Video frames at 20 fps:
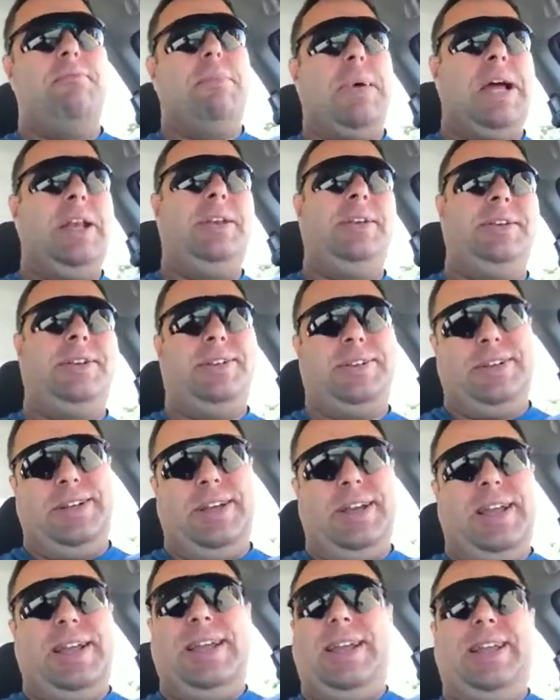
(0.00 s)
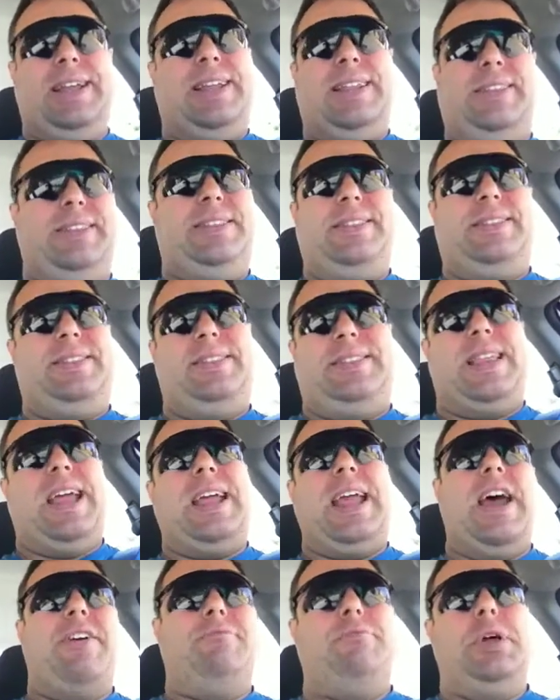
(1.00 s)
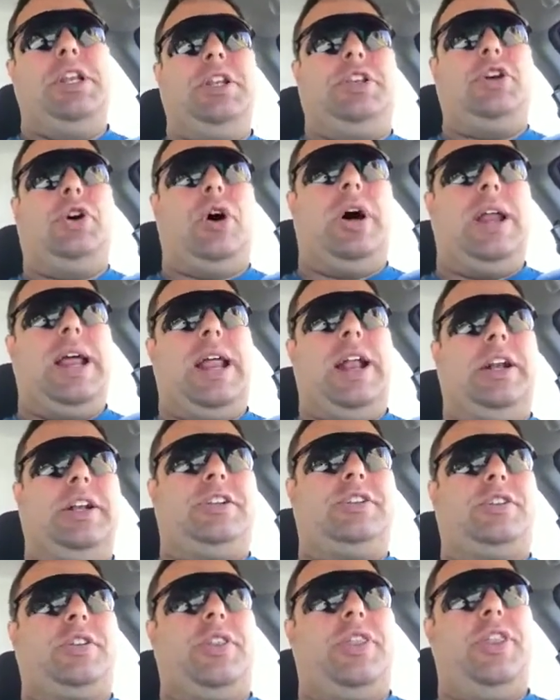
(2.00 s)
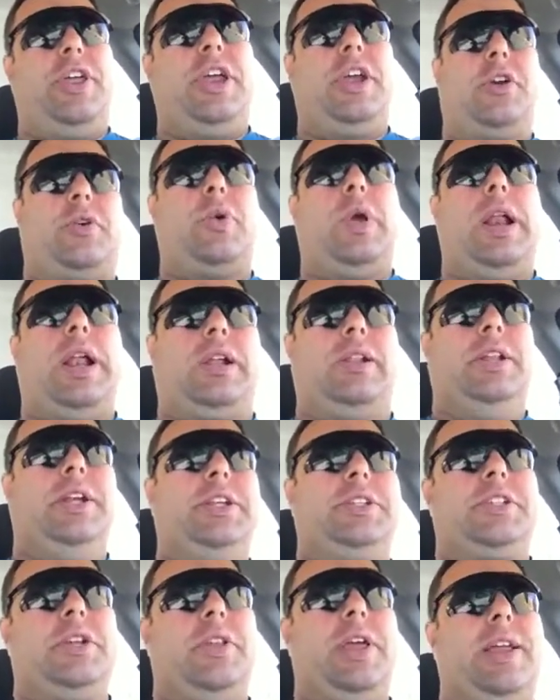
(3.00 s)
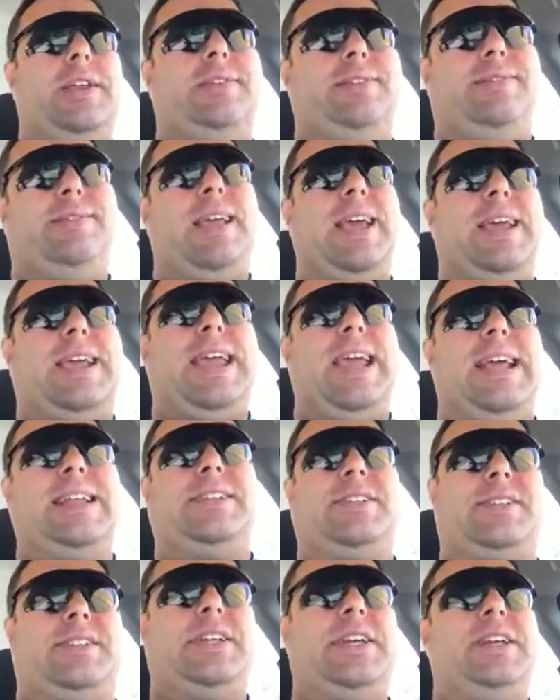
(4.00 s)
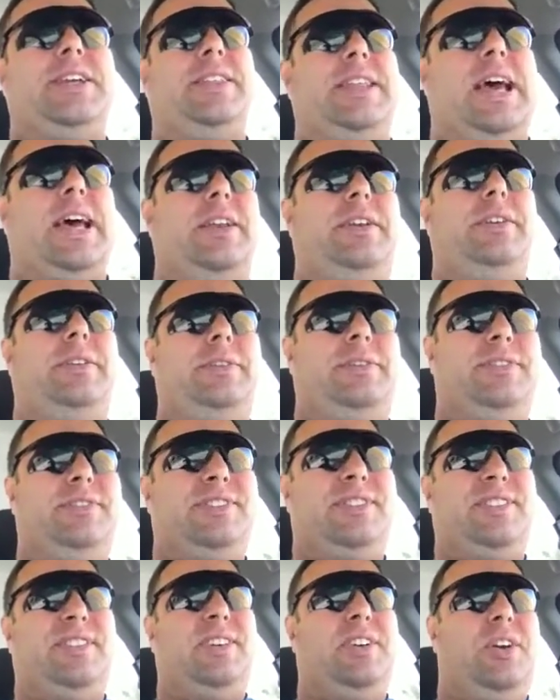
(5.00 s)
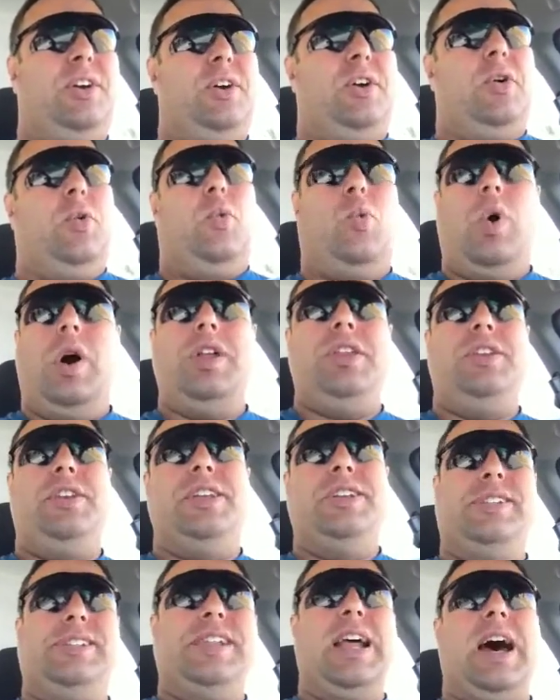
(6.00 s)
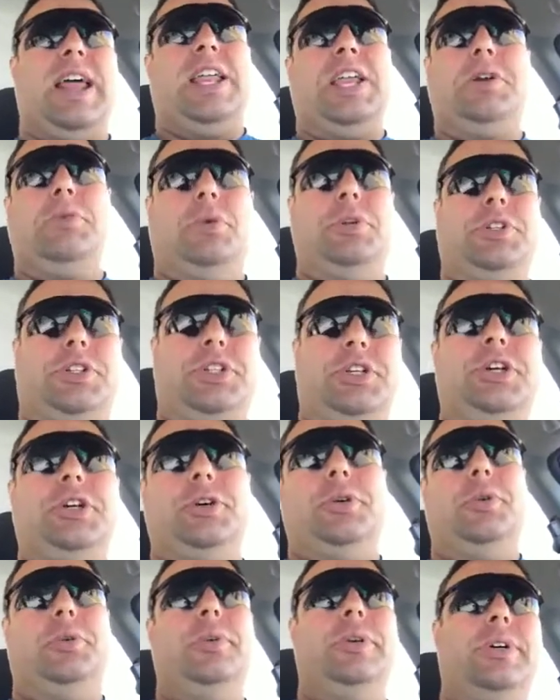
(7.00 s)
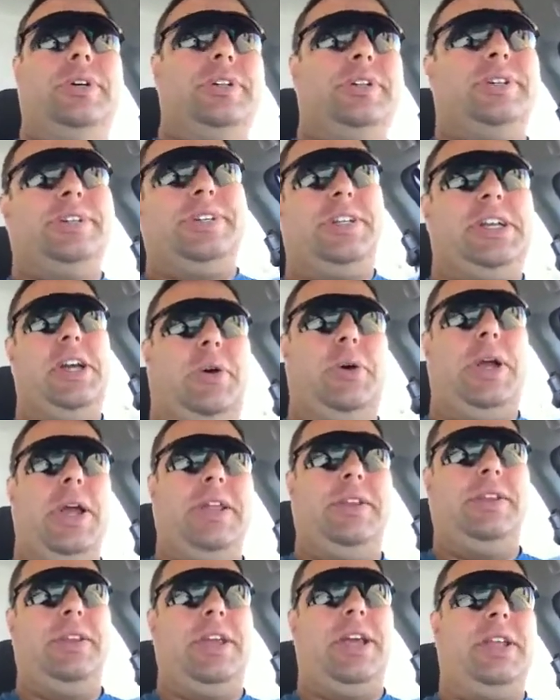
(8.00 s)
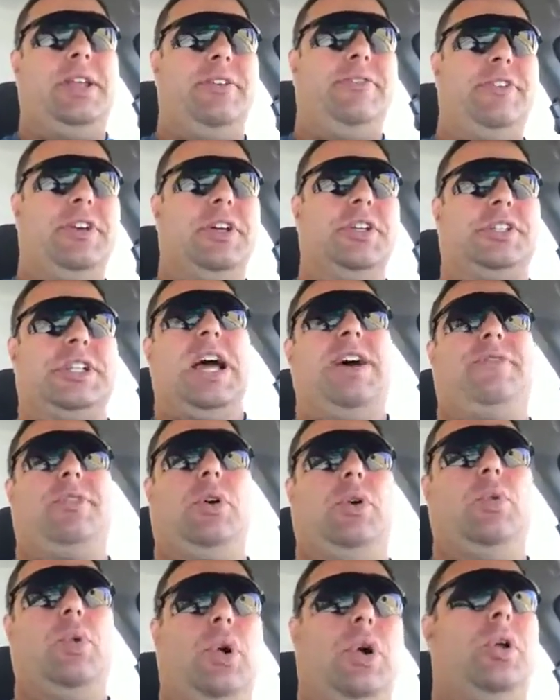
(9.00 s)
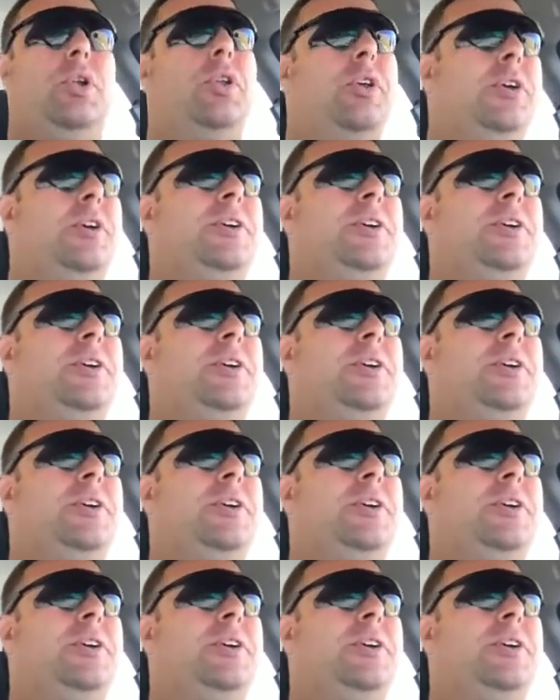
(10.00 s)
But they haven't been taught how to think critically, so they can't see that 1 does not equal 2, in the philosophical world.